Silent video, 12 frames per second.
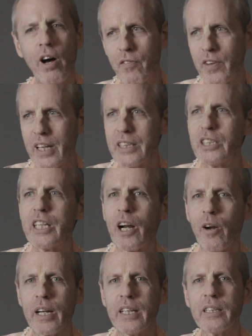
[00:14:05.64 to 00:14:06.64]
off of the
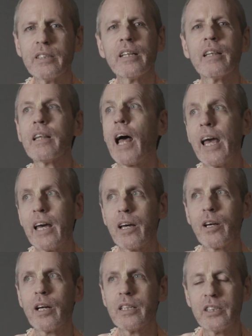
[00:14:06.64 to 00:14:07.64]
chariot
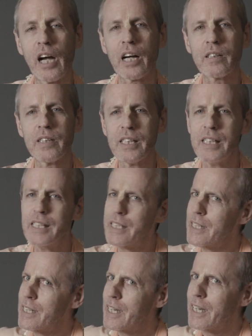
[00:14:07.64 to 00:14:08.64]
like a chakra,
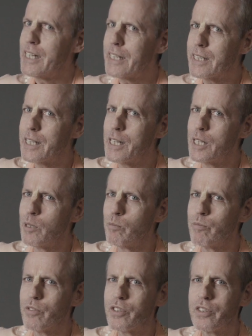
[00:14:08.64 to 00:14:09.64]
and he
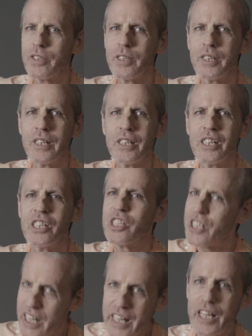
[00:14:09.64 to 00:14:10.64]
comes
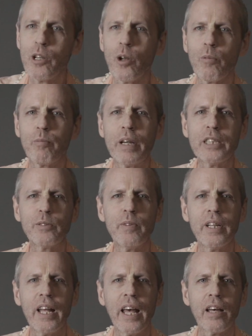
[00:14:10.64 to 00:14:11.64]
to kill Bhishma
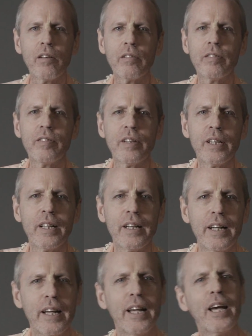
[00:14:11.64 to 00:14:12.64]
Dev.
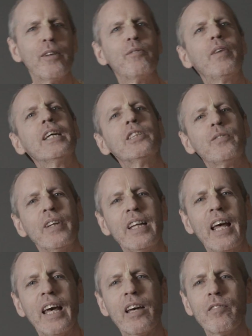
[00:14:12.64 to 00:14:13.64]
And Bhishma
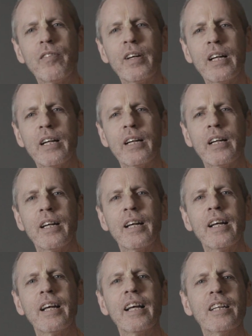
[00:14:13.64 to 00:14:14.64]
Dev
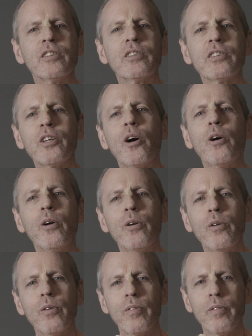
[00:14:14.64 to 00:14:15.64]
is
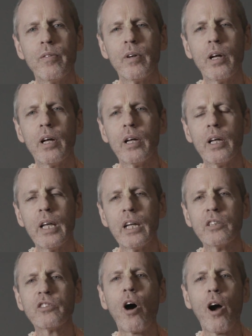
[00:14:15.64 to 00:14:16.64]
so, in
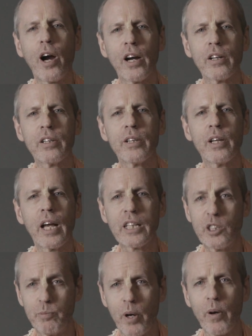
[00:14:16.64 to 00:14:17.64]
his heart,
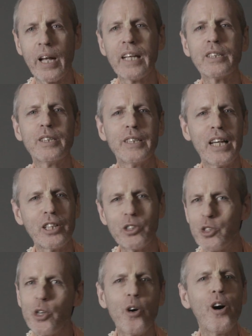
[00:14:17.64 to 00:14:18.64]
experiencing
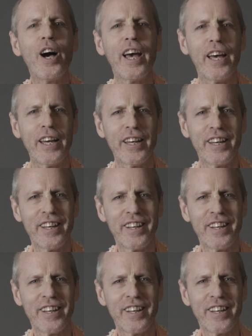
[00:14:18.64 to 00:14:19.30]
joy.